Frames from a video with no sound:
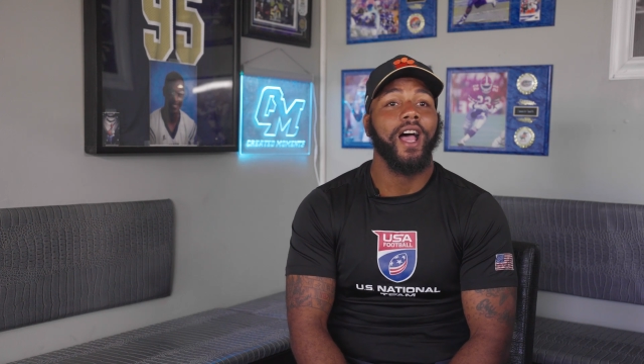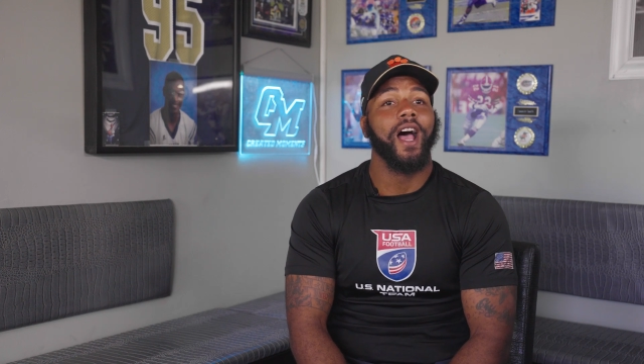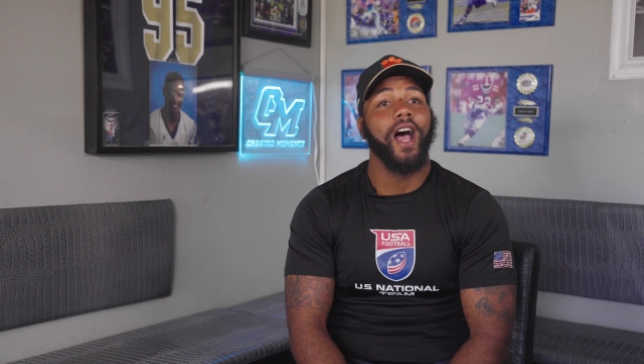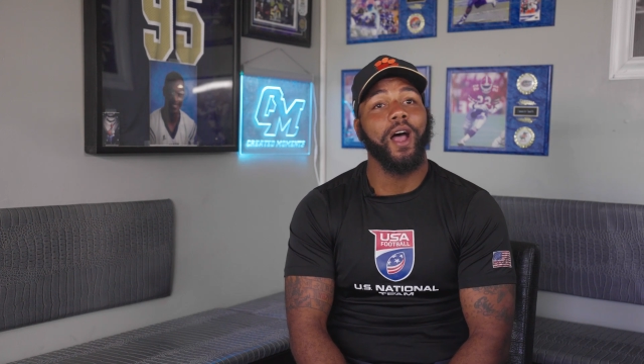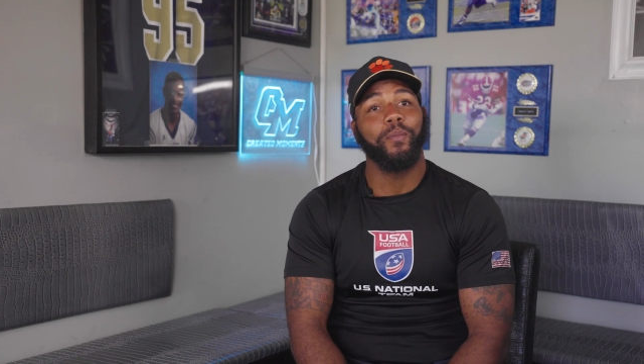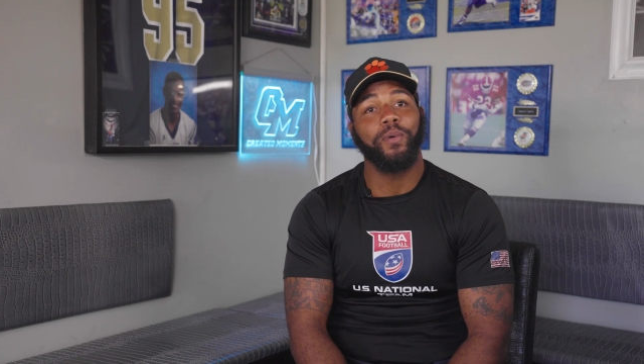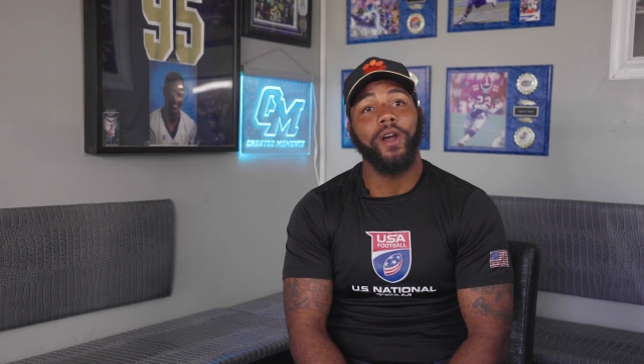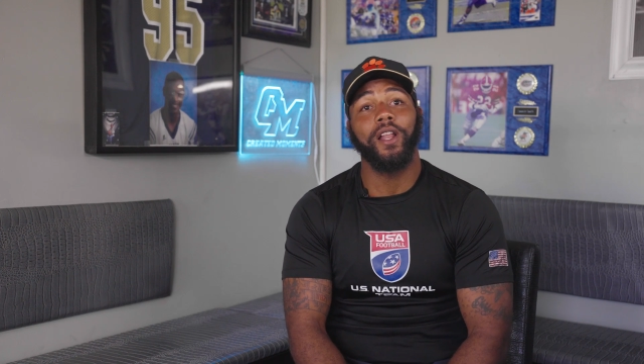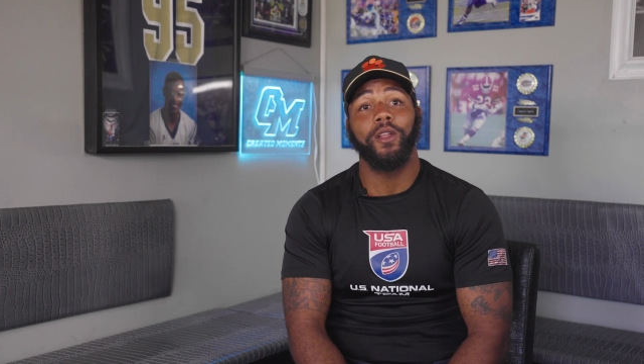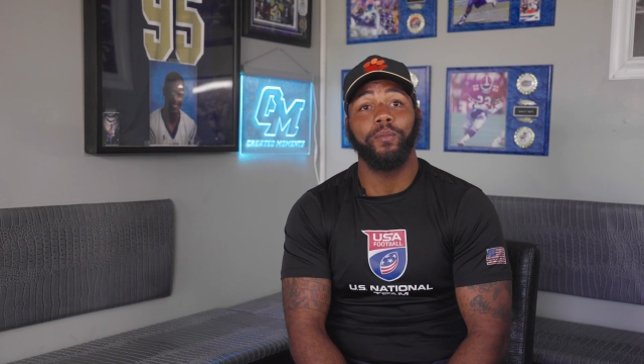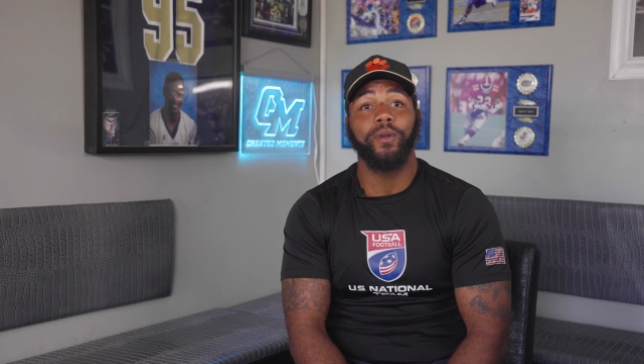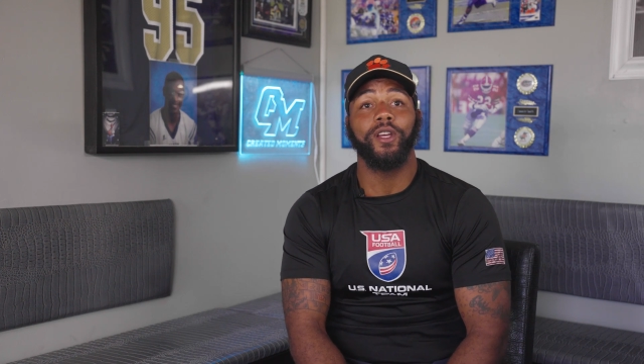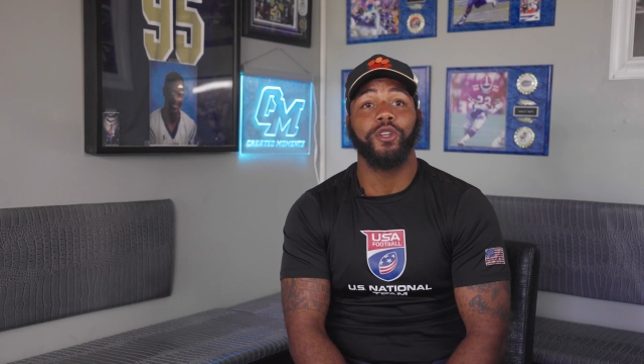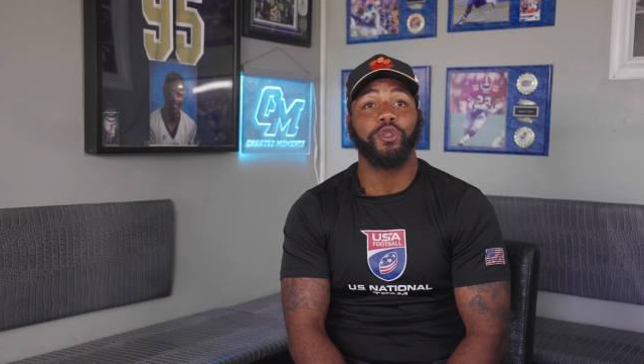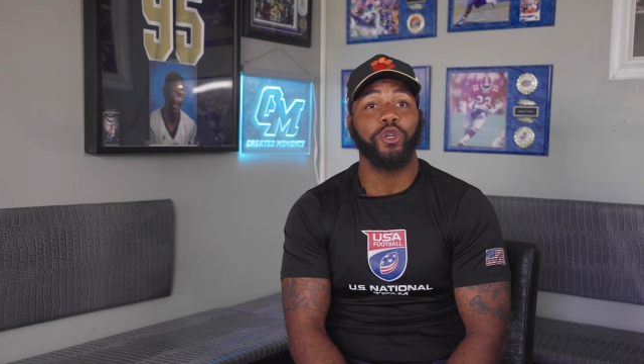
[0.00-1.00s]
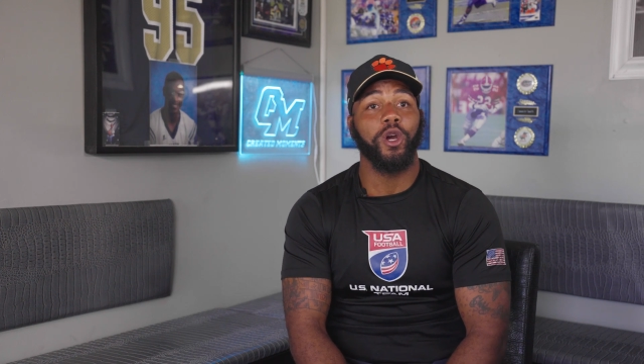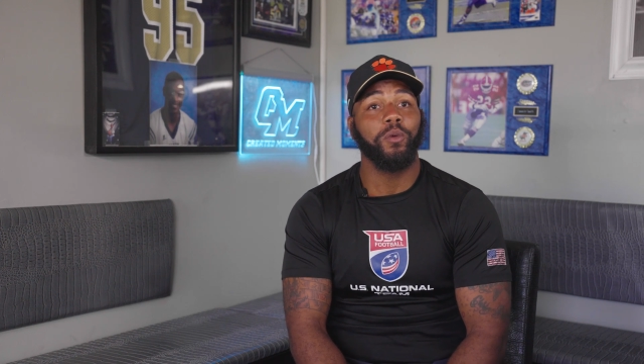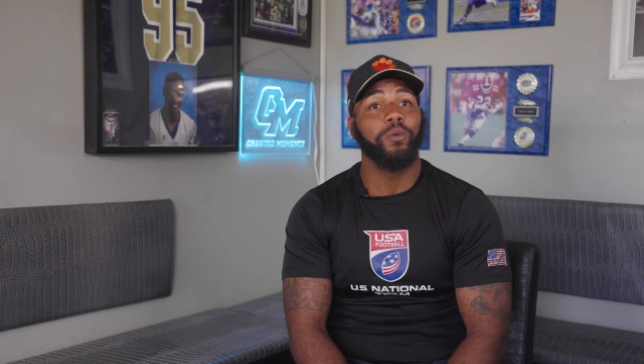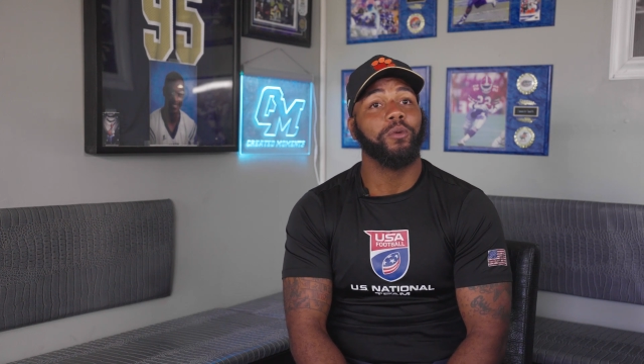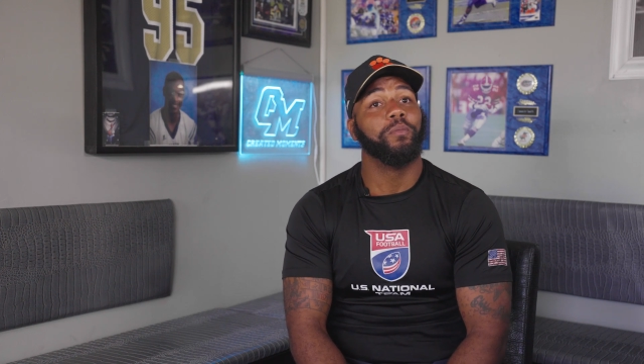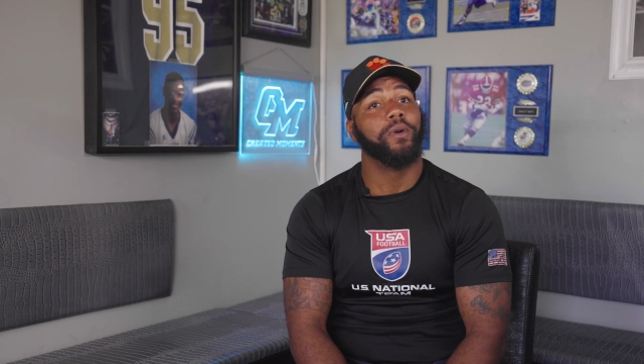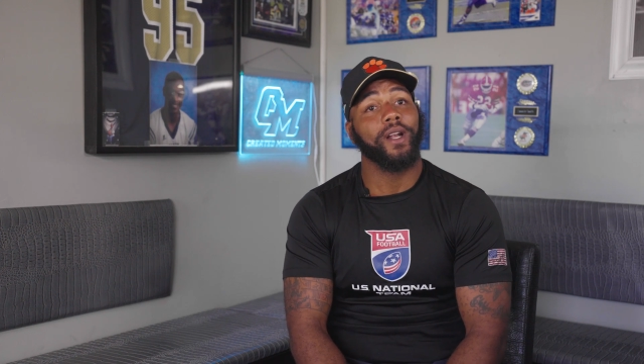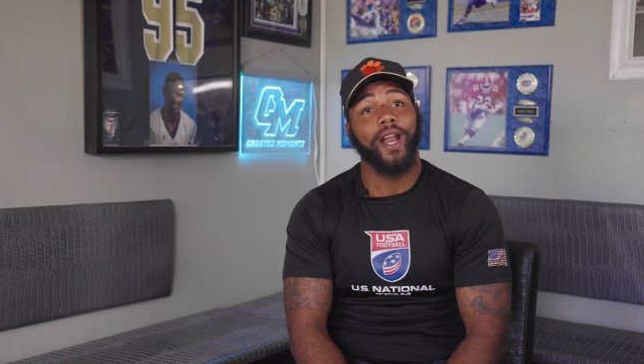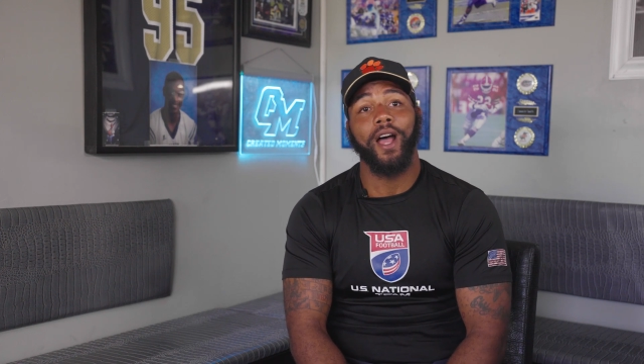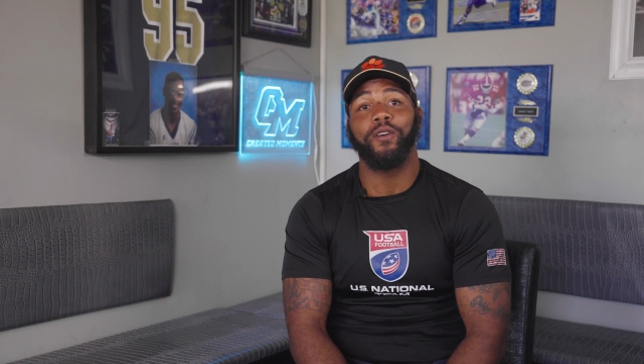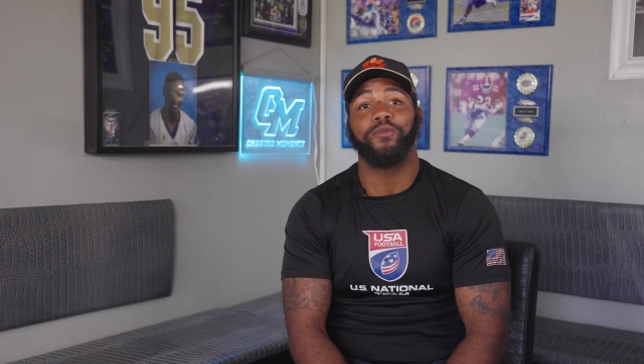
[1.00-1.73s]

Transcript: I'd probably be in trouble, but I